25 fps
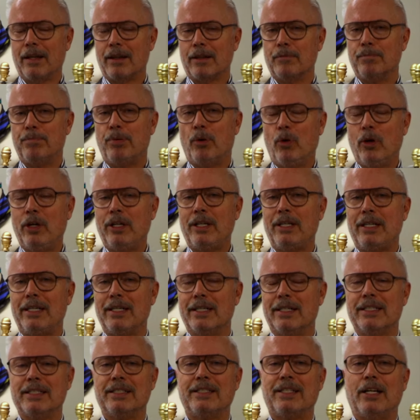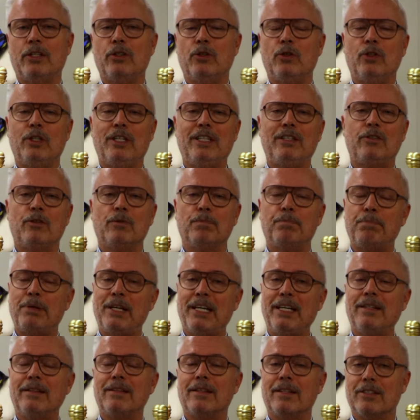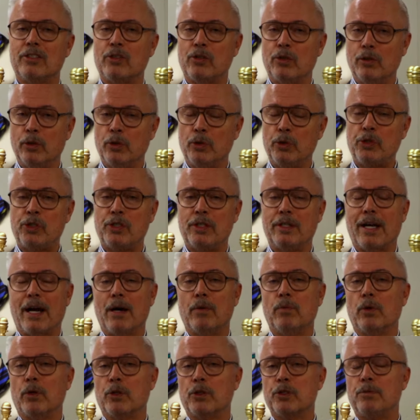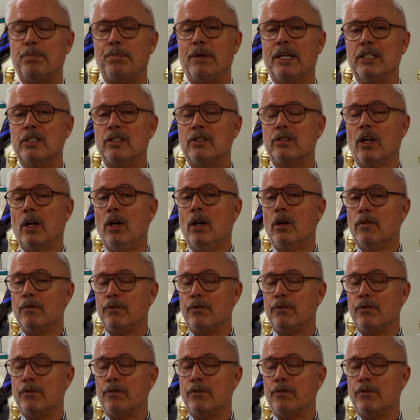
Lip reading: The point here is that you need to pick the solution that works best